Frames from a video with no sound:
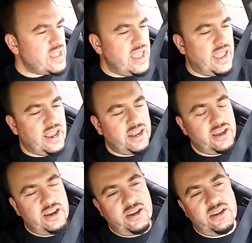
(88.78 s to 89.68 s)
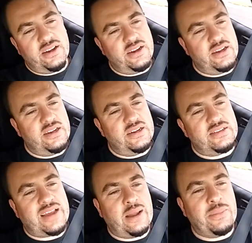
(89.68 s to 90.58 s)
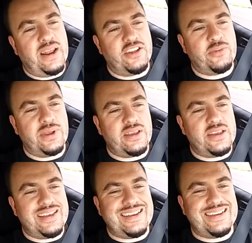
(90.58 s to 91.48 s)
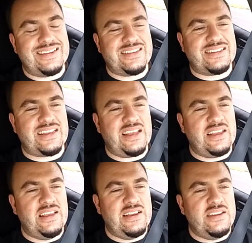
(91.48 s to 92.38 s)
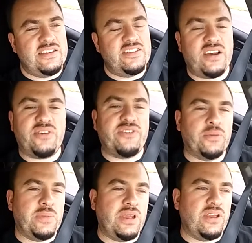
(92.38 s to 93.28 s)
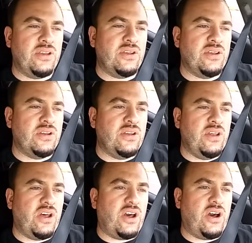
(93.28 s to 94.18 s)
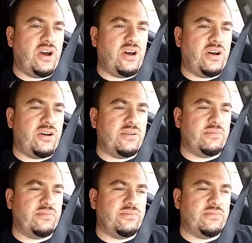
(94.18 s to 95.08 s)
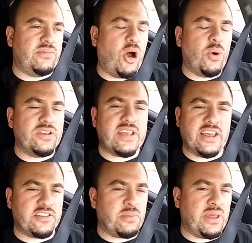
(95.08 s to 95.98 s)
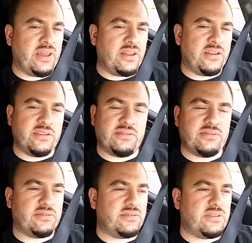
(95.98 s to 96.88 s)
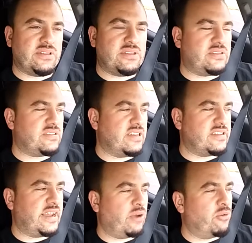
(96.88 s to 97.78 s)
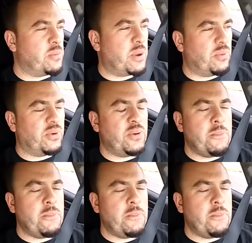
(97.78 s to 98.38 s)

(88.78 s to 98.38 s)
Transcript: And time management is tough for me, always has been since I can remember.